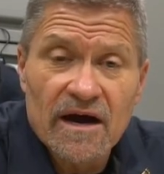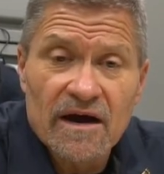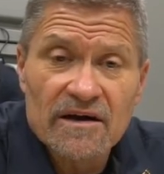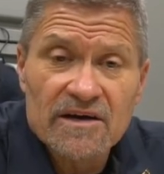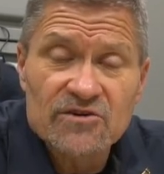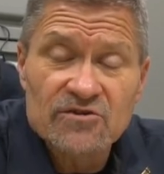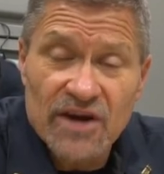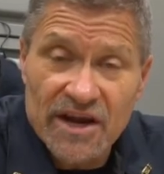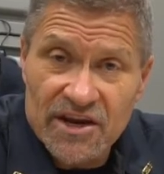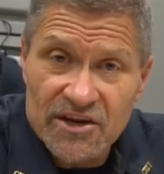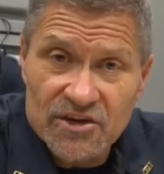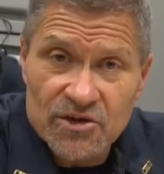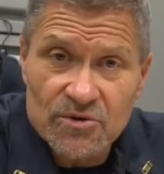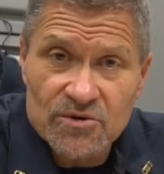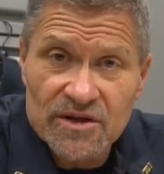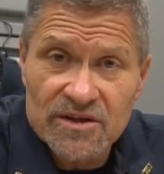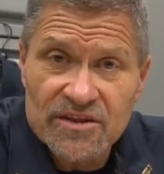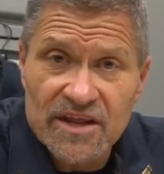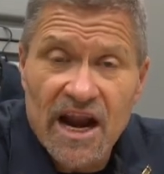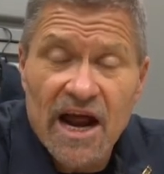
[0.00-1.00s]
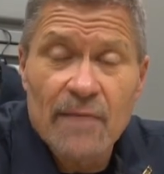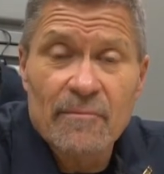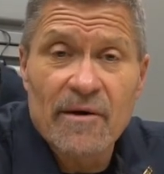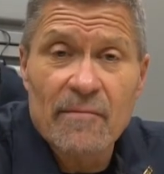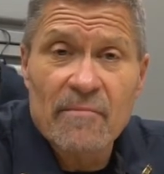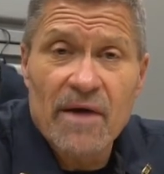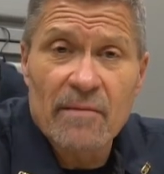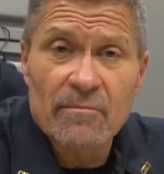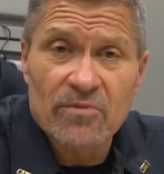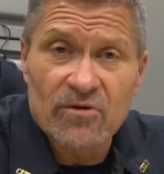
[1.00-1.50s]
credit union that I'm a
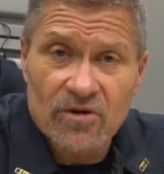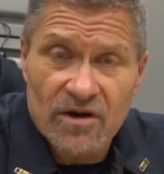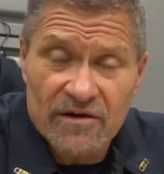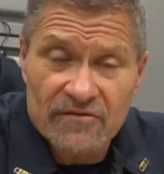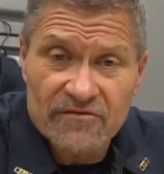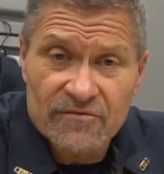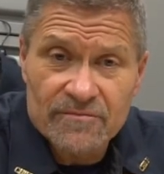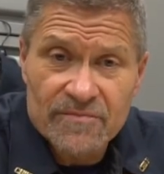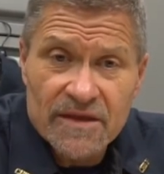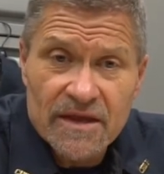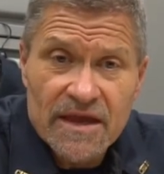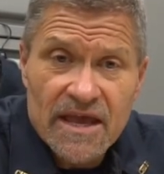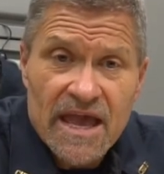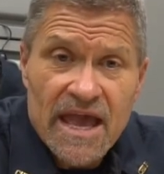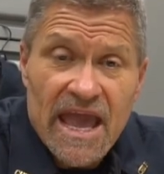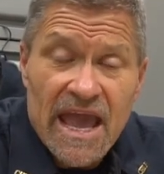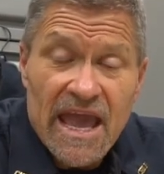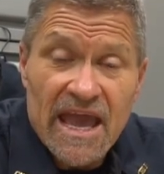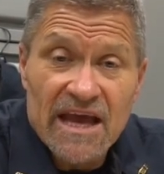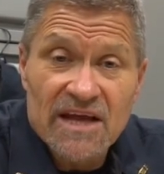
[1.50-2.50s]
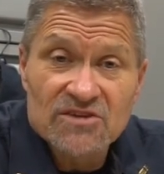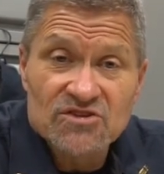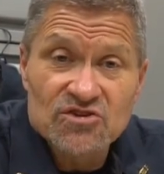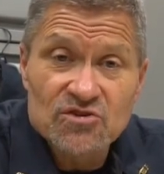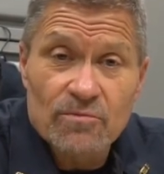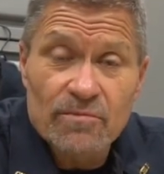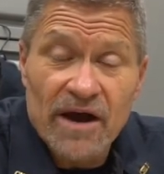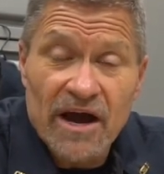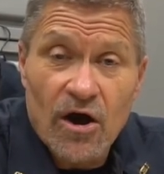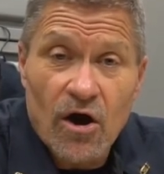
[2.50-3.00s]
member of. And
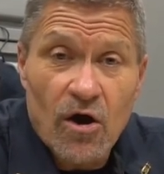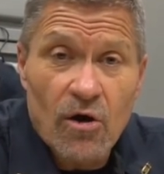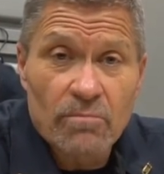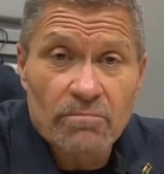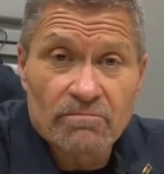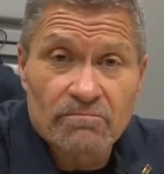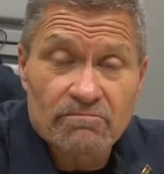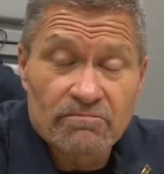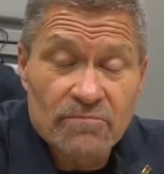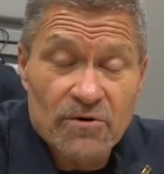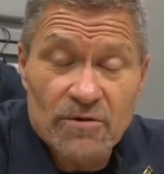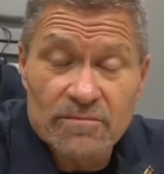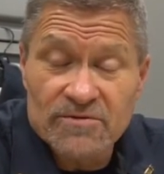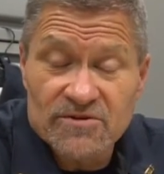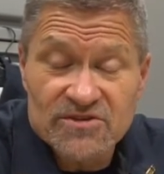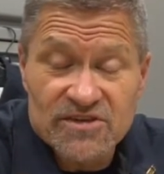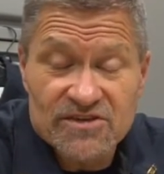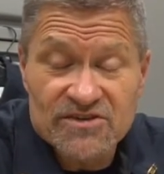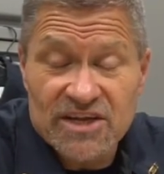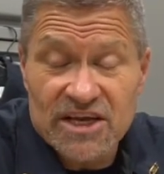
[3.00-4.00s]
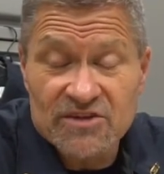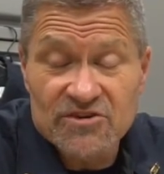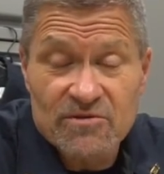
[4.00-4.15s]
so by all purposes,